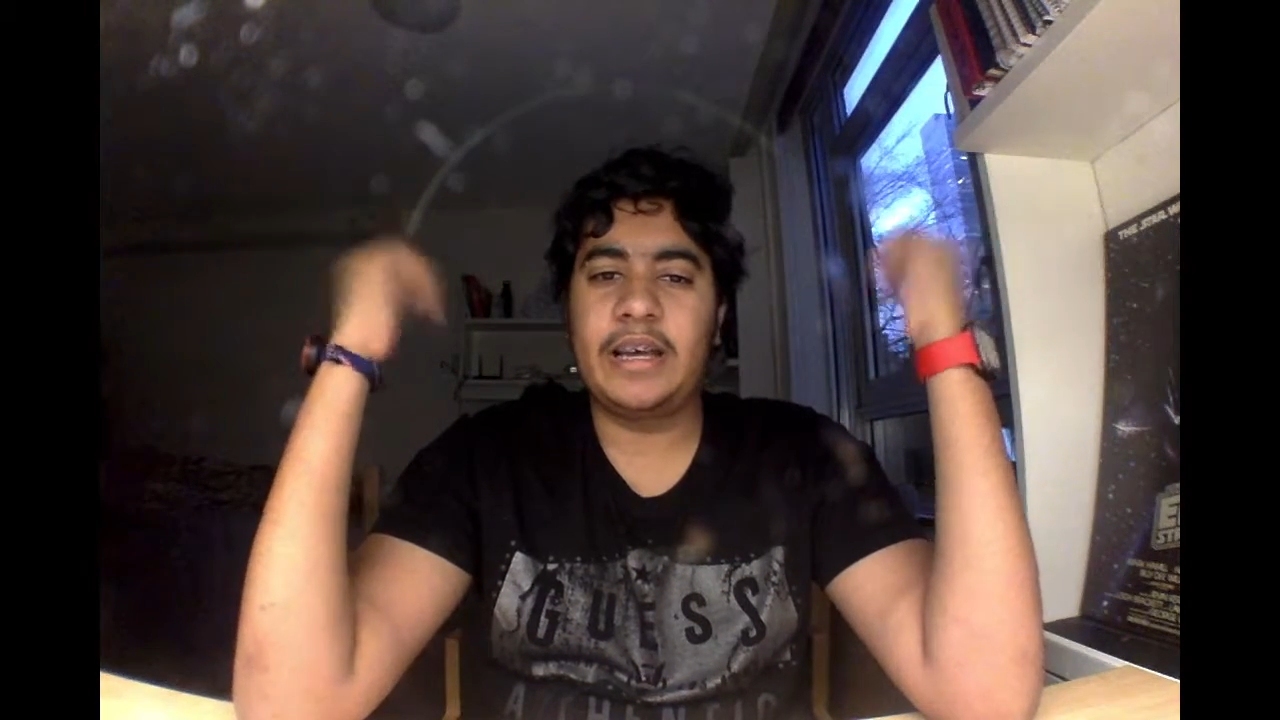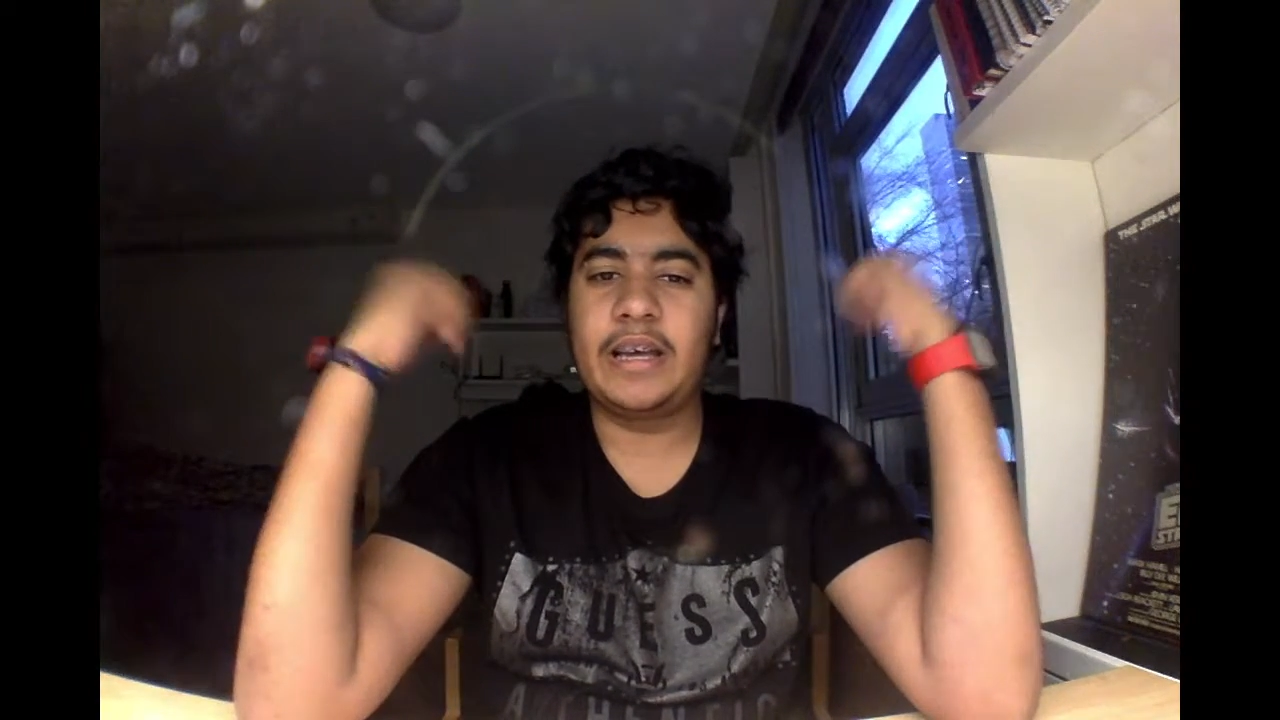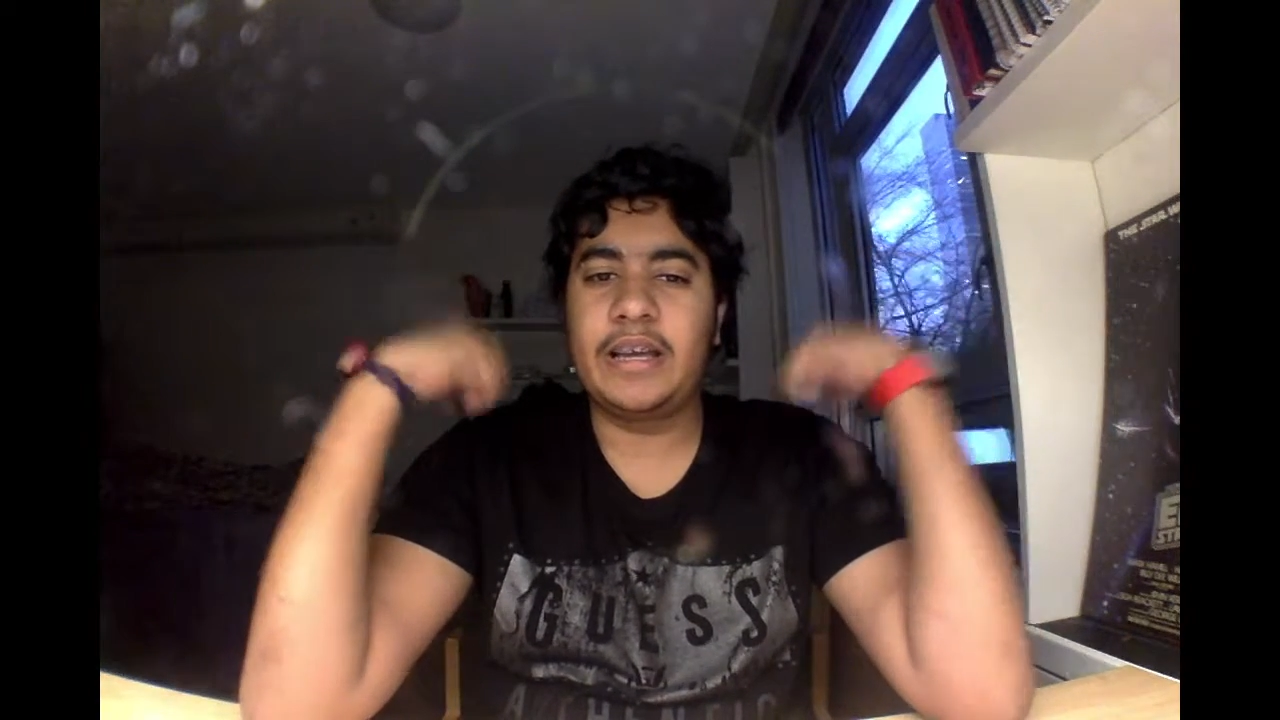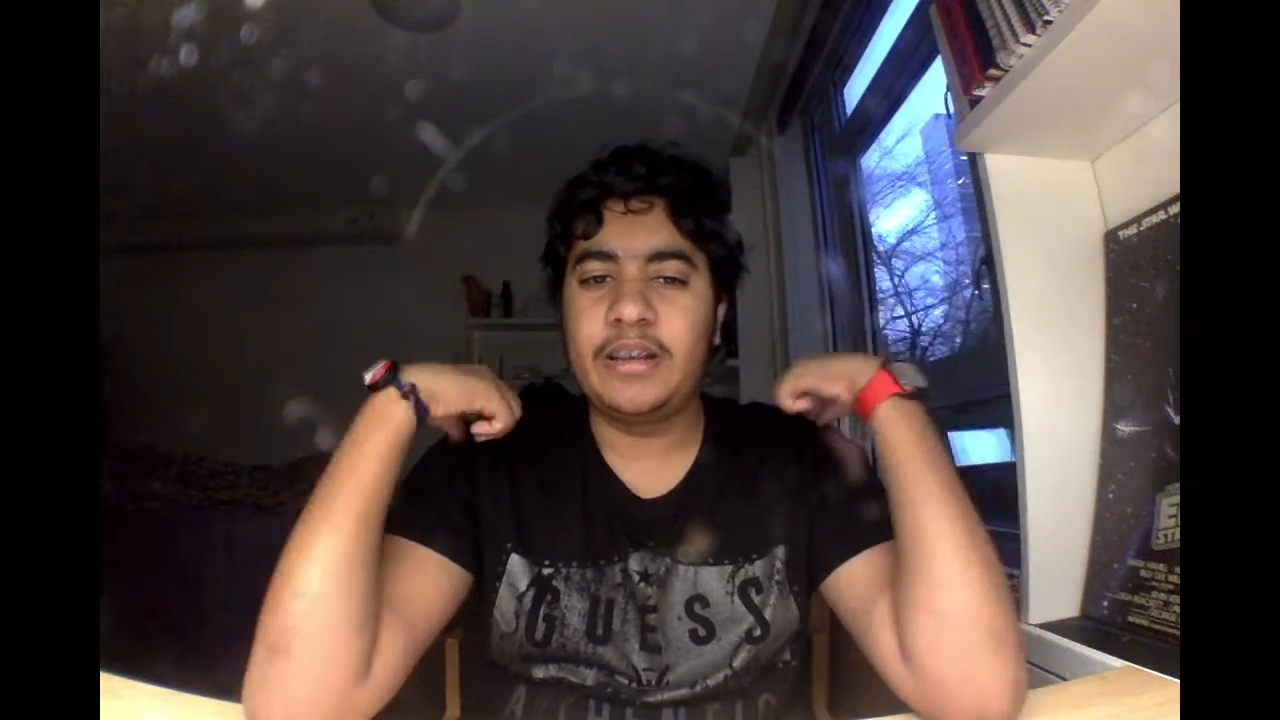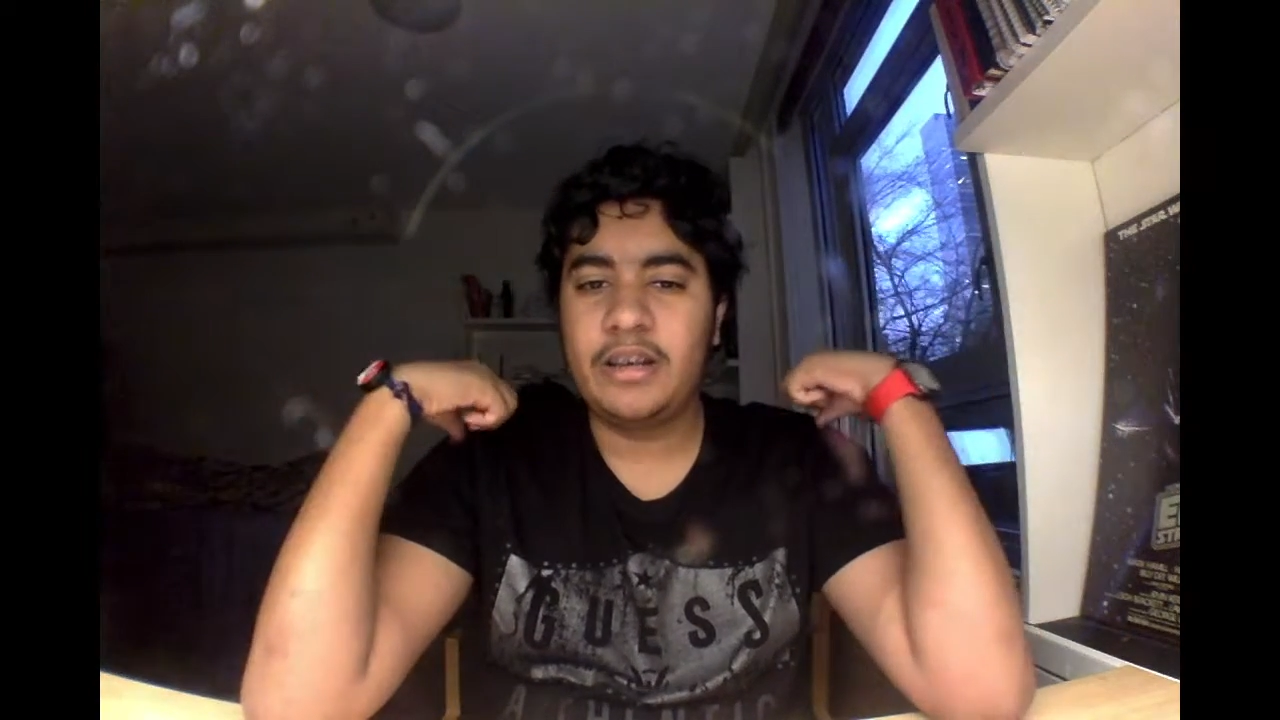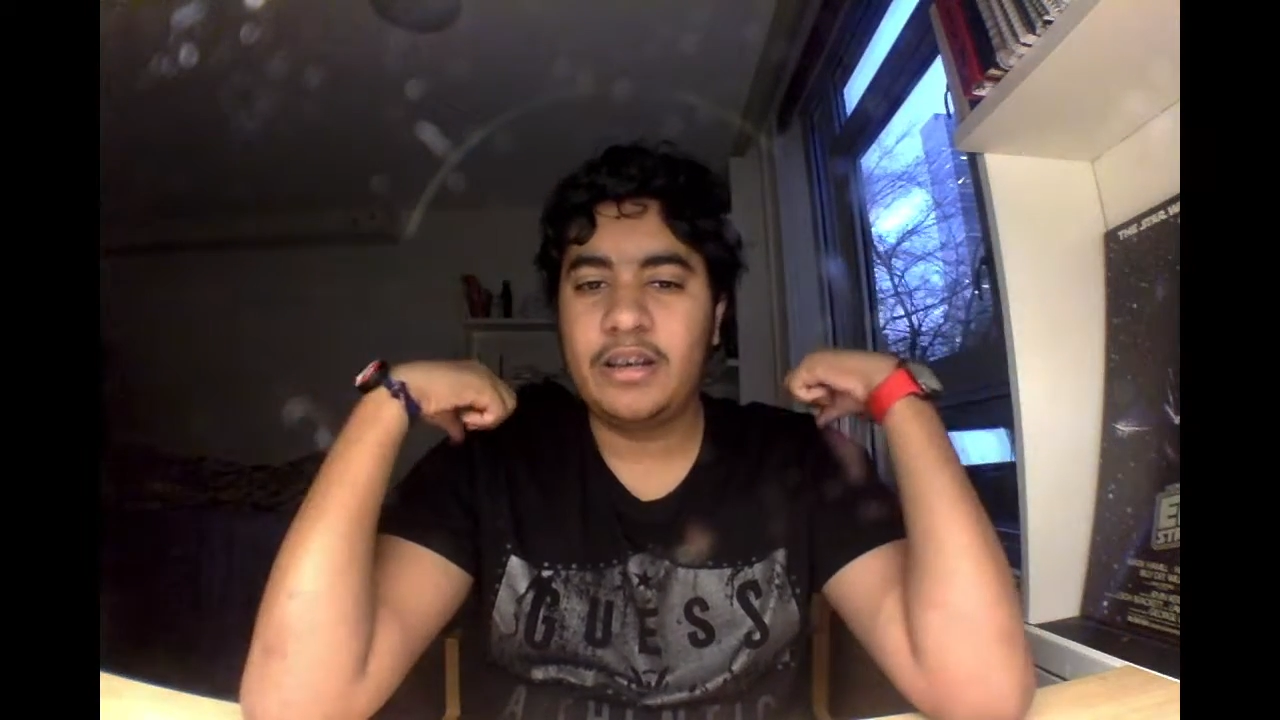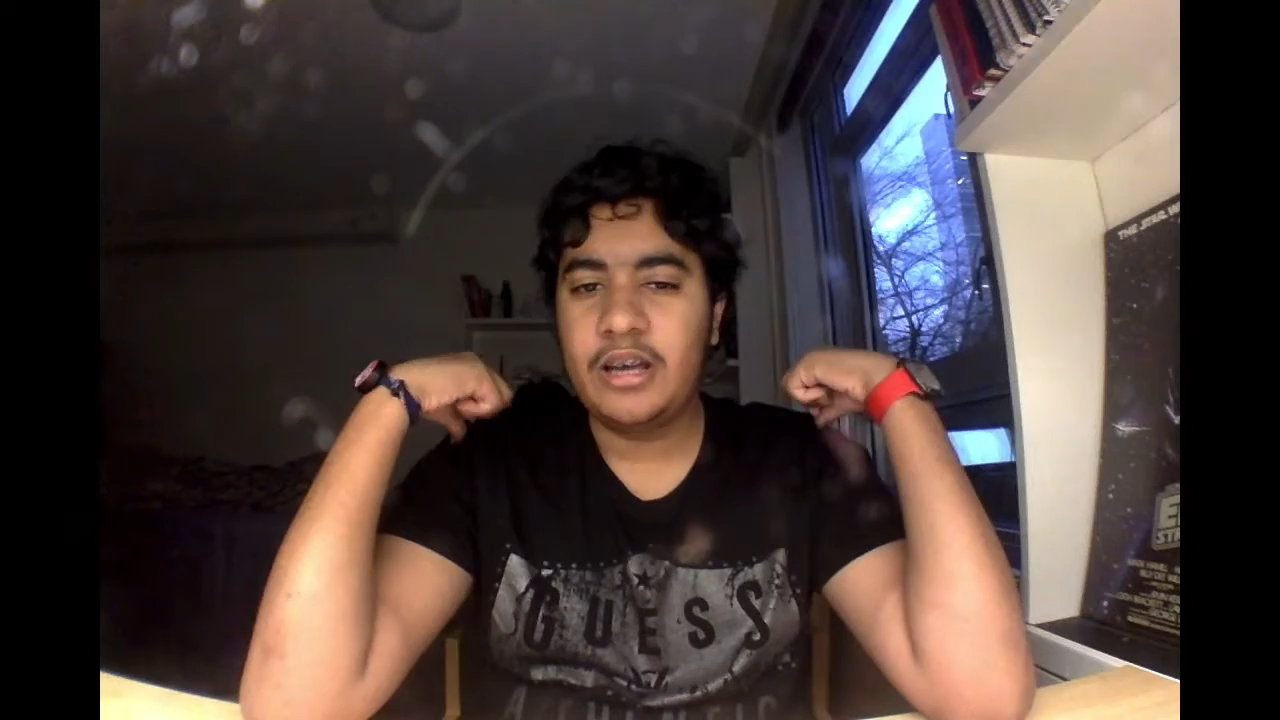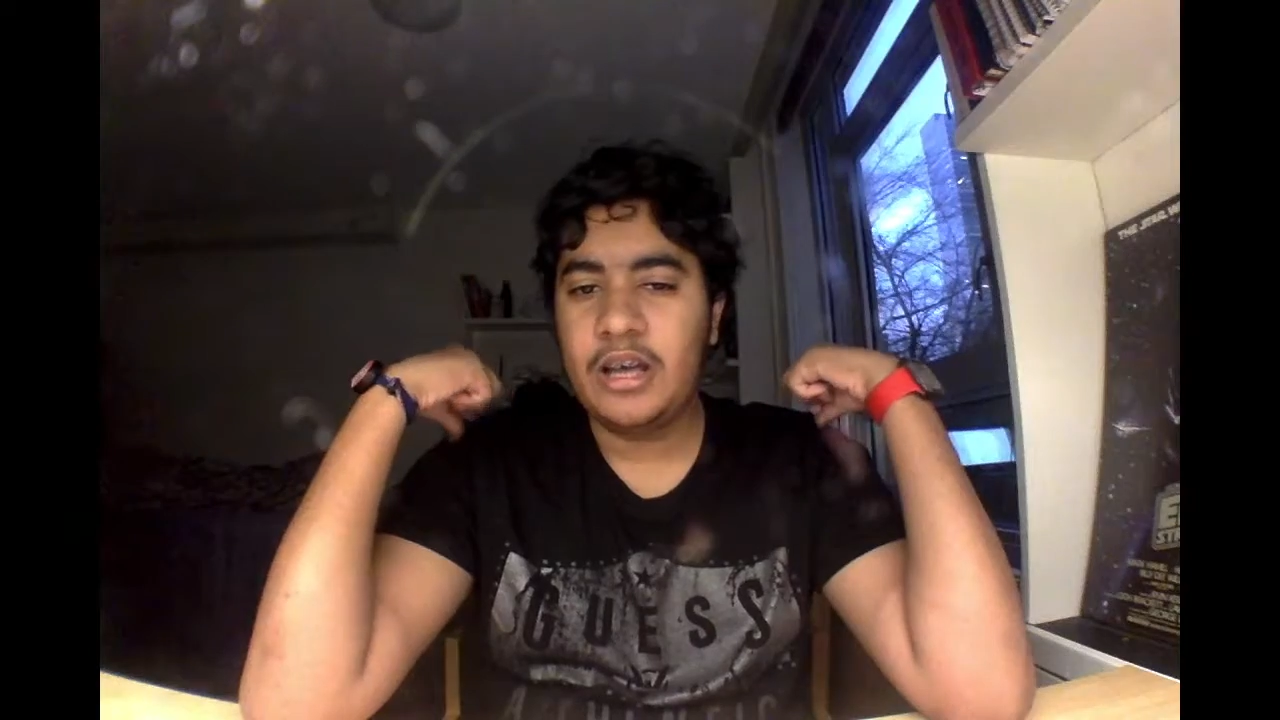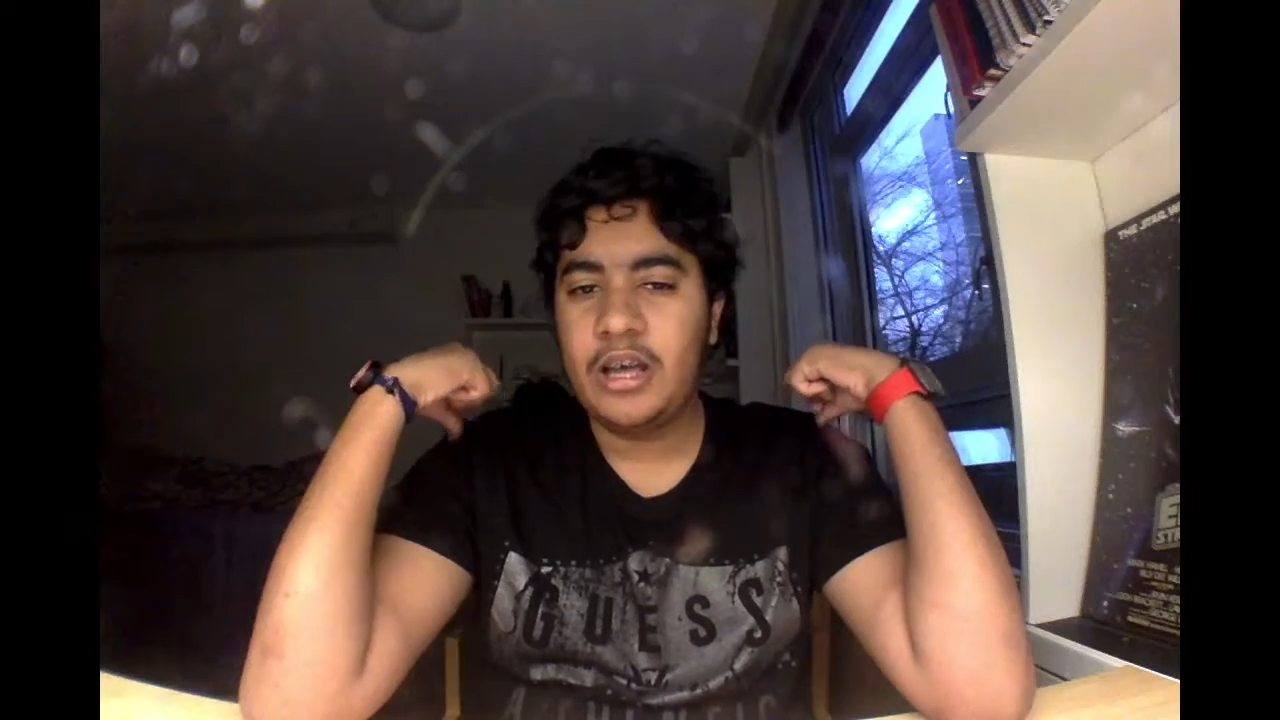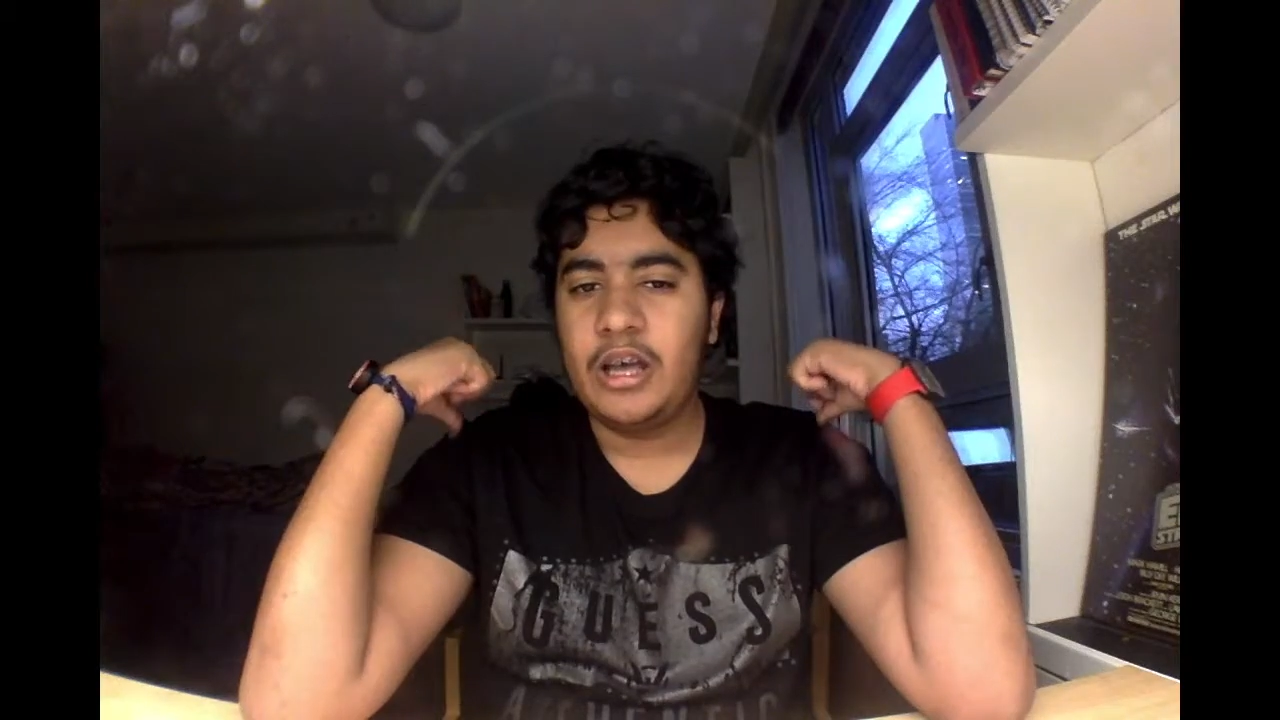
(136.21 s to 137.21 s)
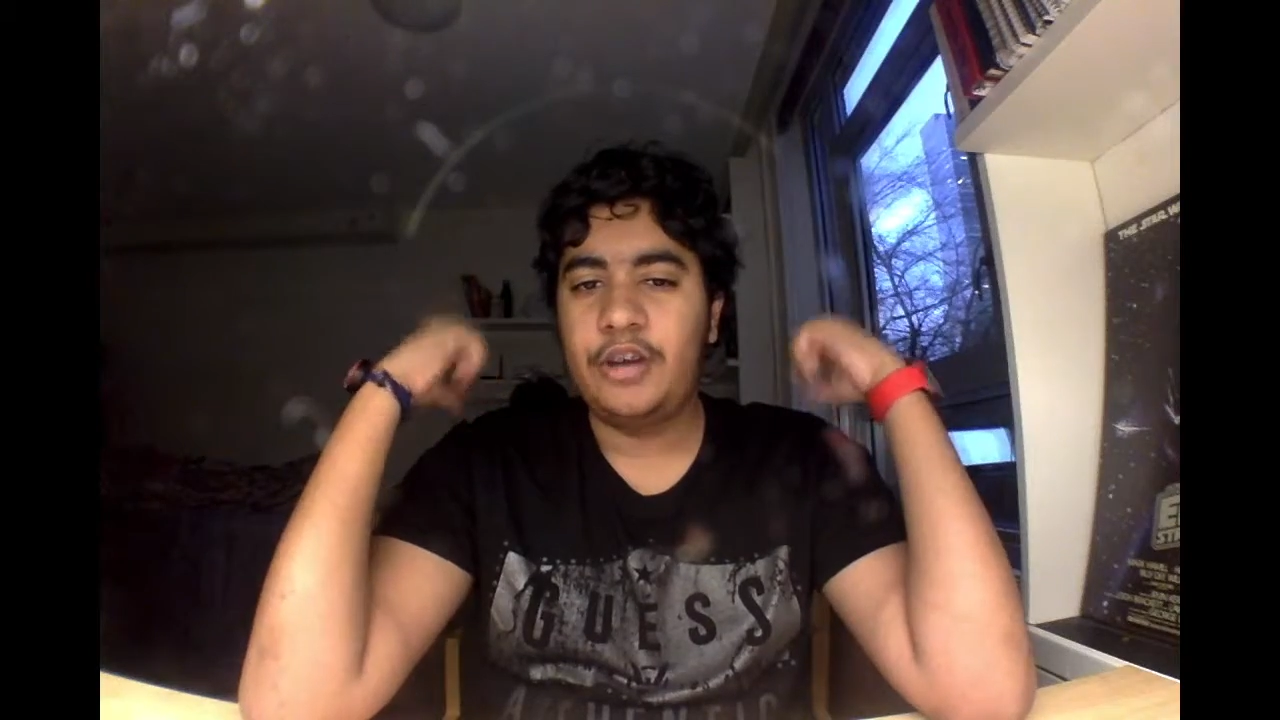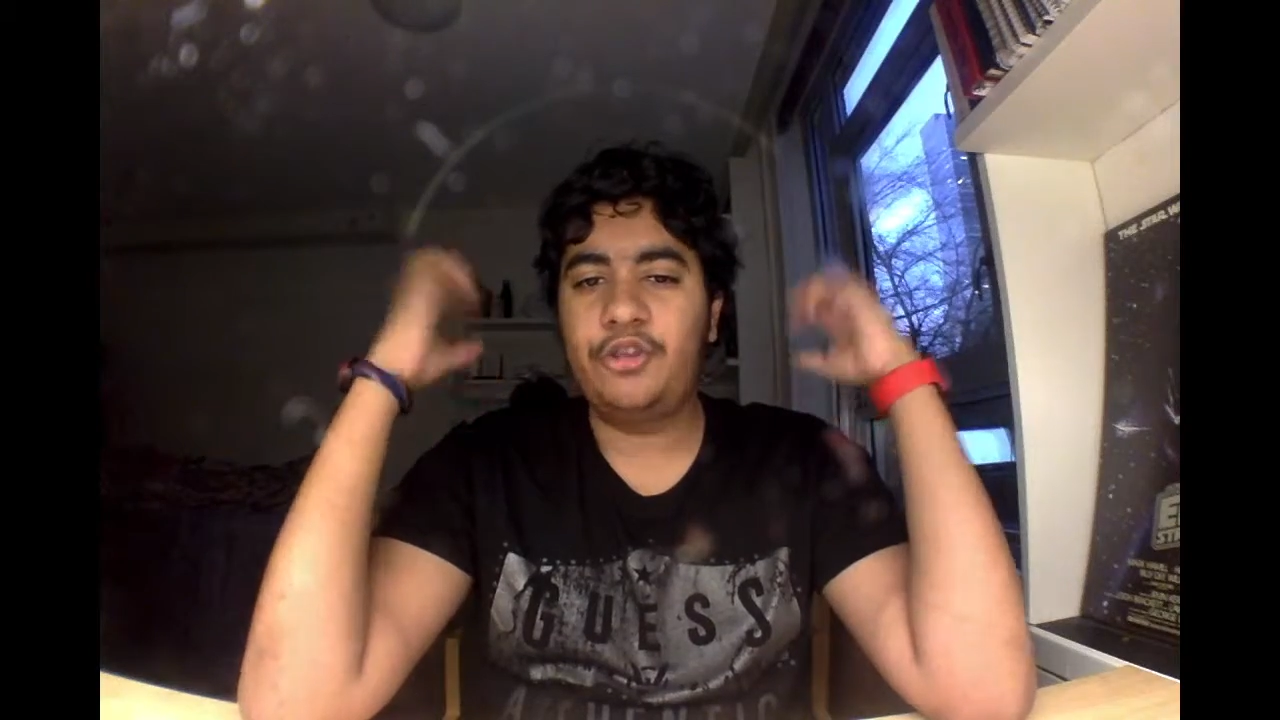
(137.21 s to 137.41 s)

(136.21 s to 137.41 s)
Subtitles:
And I